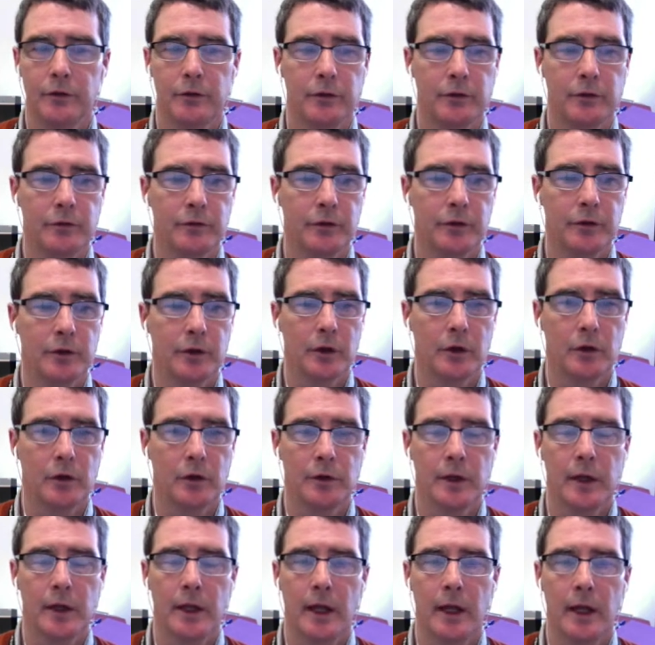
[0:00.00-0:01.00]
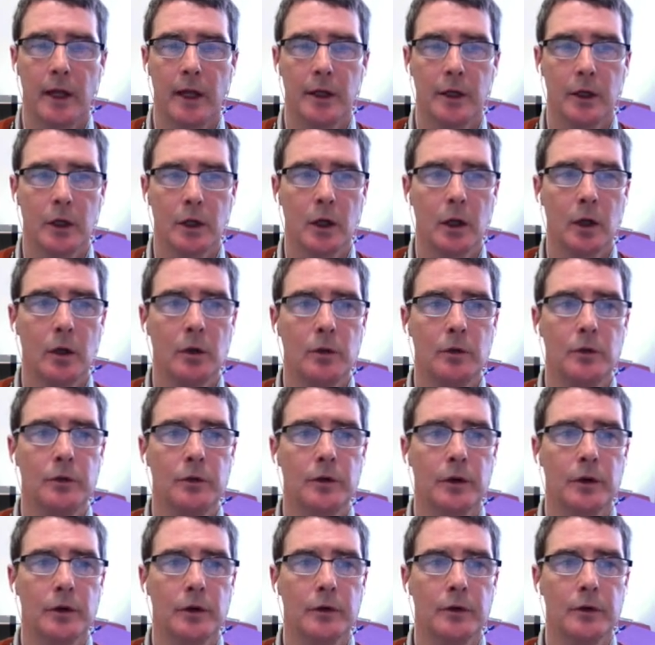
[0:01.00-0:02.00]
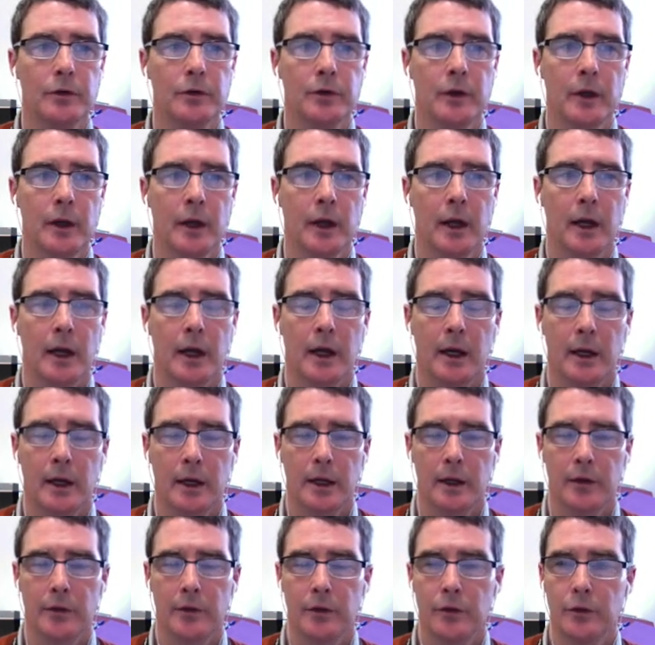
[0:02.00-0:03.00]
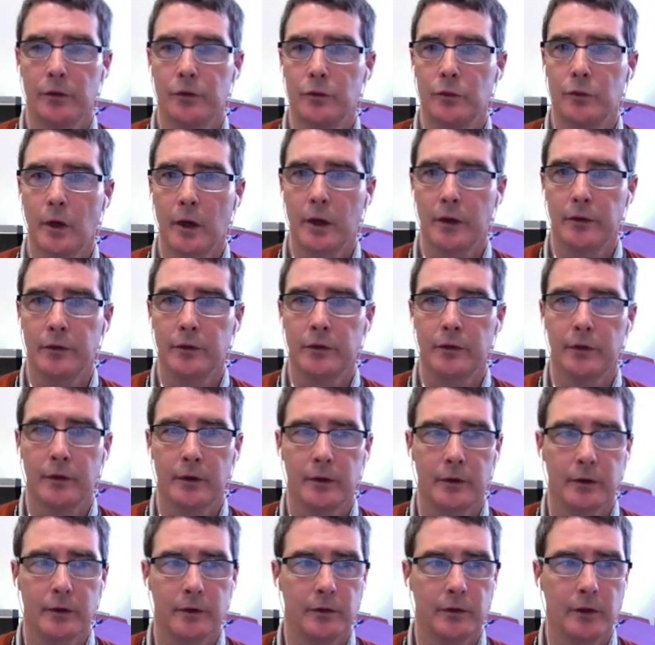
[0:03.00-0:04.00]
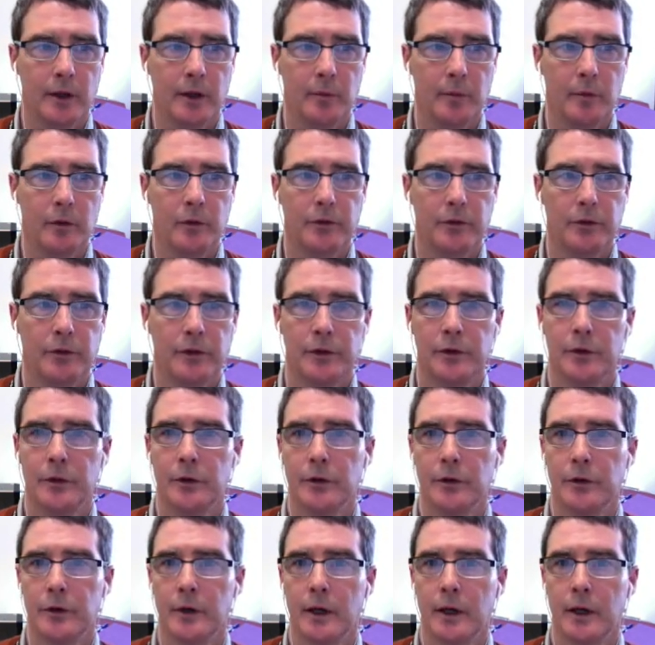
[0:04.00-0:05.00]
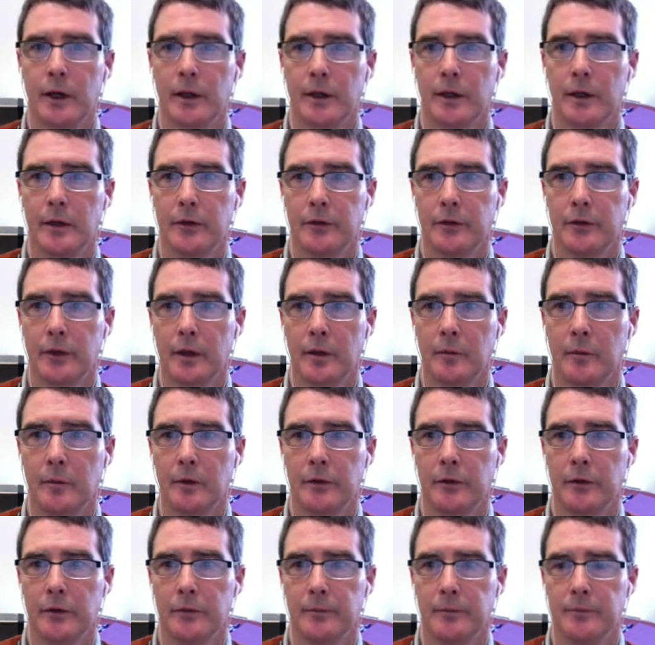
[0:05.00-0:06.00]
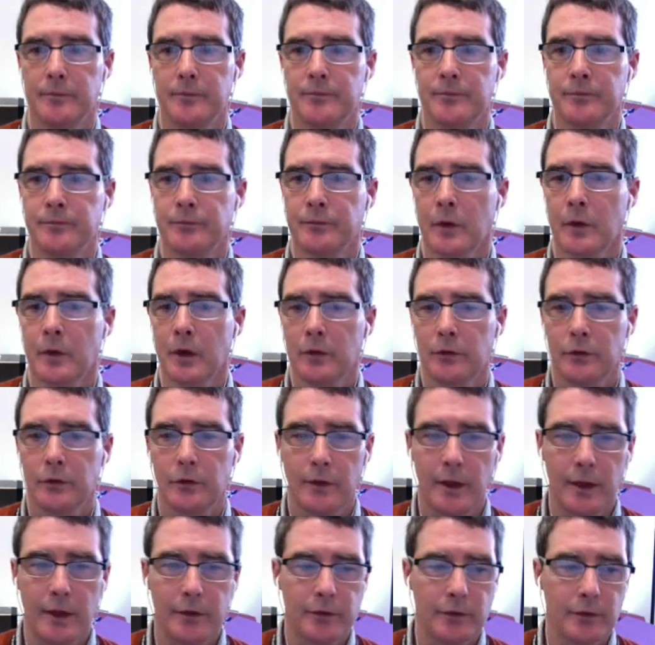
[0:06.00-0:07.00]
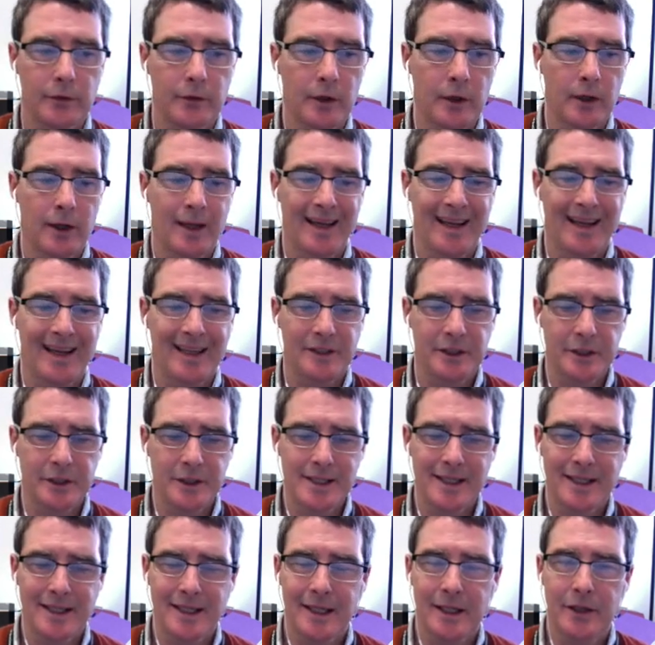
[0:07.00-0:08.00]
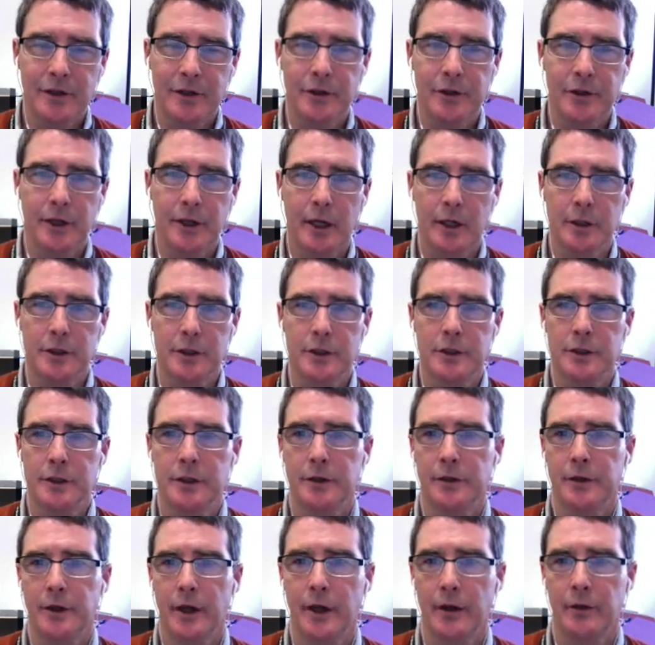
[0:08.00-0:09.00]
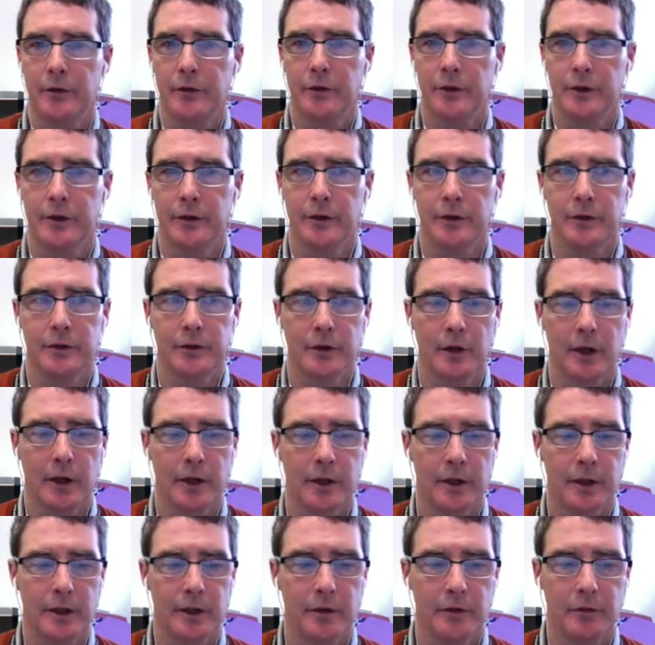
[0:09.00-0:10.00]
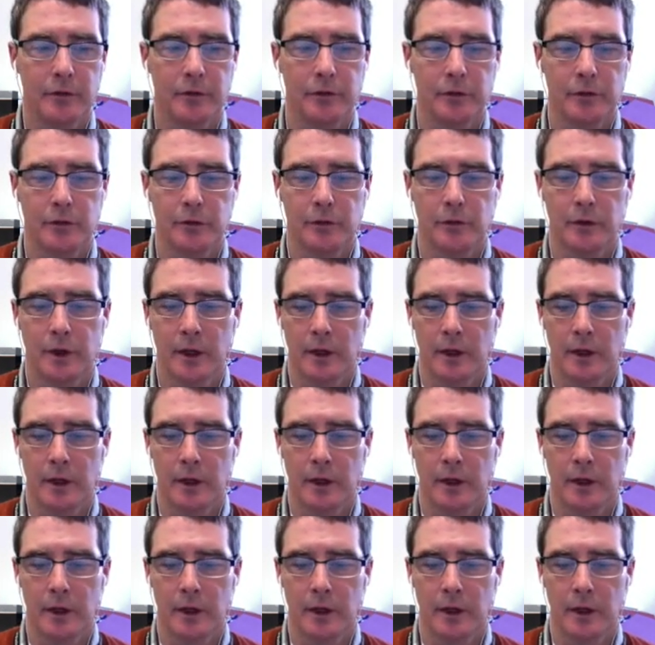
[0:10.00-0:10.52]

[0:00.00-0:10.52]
of your code and include those runs and examples in your assignments. So that's just an introduction to testing to try to give you